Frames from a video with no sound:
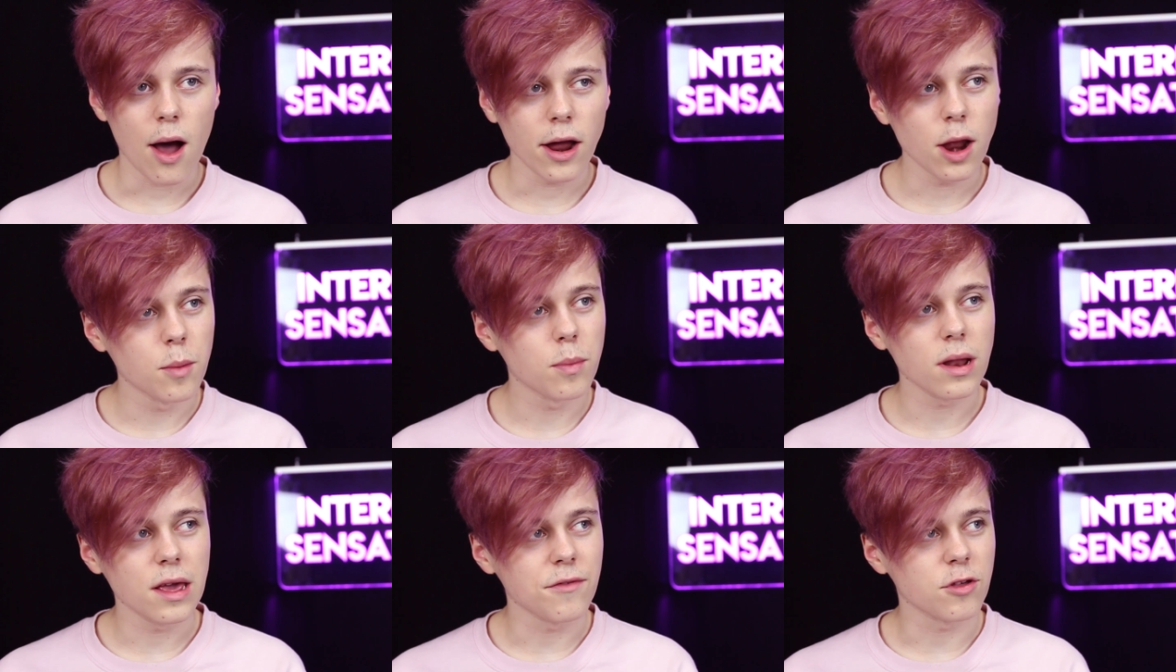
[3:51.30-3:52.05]
Now, I don't
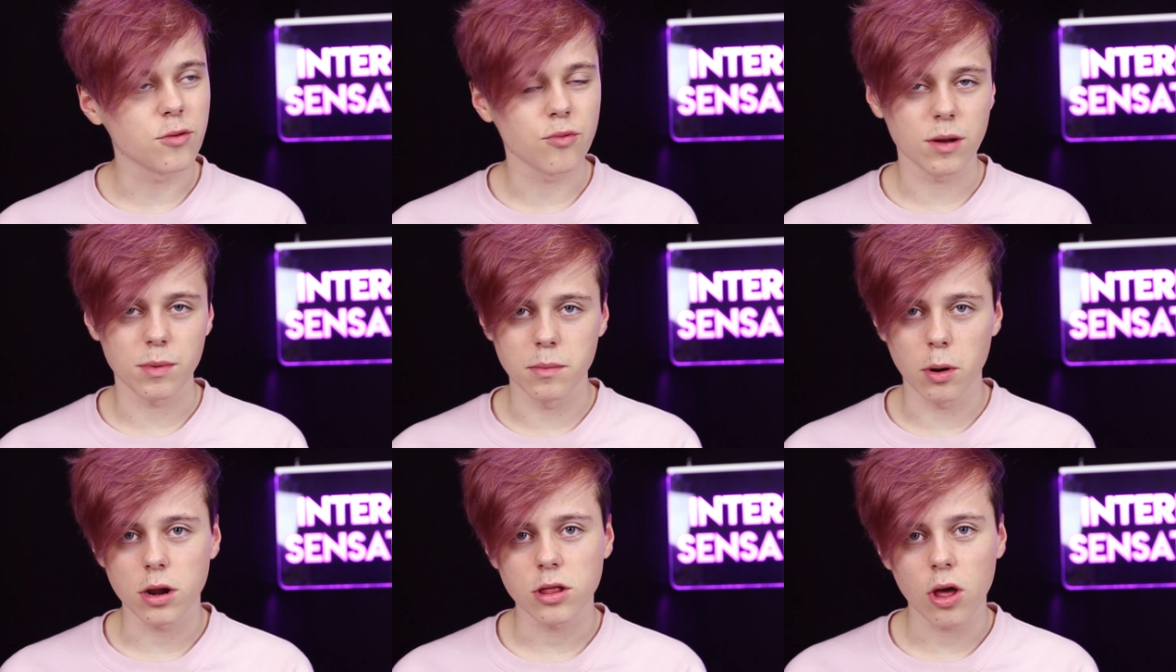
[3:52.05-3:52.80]
believe you should really be
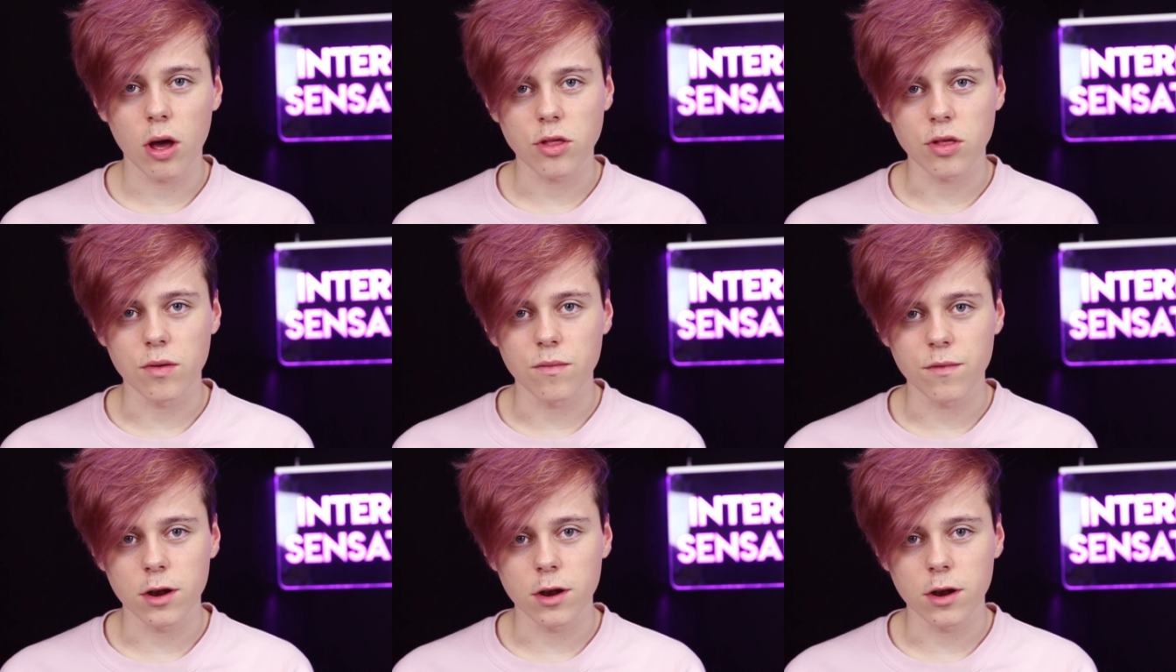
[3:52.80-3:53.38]
monetizing